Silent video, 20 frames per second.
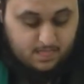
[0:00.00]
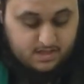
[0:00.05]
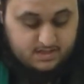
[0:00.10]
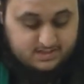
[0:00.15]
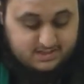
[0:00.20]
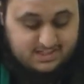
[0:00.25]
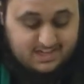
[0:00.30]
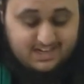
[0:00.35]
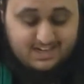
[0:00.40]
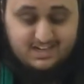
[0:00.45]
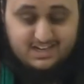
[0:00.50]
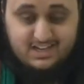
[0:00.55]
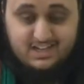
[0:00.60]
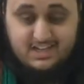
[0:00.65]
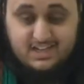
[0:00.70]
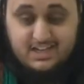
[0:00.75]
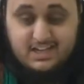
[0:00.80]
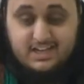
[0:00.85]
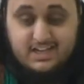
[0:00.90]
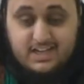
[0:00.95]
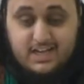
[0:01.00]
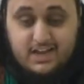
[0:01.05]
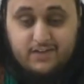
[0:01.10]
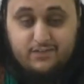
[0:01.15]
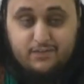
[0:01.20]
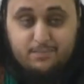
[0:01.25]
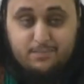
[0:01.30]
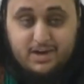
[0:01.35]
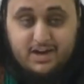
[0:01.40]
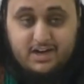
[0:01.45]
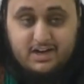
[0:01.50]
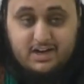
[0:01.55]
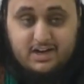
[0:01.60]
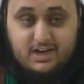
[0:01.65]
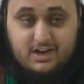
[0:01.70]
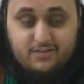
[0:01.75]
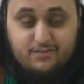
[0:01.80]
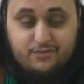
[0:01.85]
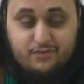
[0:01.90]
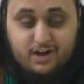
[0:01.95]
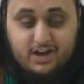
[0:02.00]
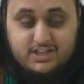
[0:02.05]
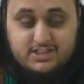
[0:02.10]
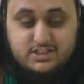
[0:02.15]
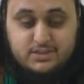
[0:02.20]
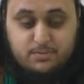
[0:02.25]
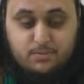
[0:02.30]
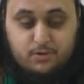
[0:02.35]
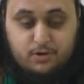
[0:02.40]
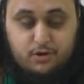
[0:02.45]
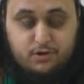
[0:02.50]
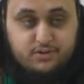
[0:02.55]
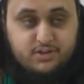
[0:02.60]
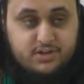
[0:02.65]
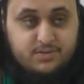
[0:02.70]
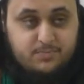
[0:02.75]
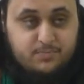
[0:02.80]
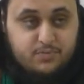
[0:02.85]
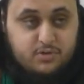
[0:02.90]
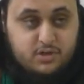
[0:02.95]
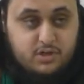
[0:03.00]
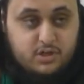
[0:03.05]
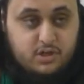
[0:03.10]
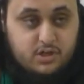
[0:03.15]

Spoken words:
And then, if a man finds some clothing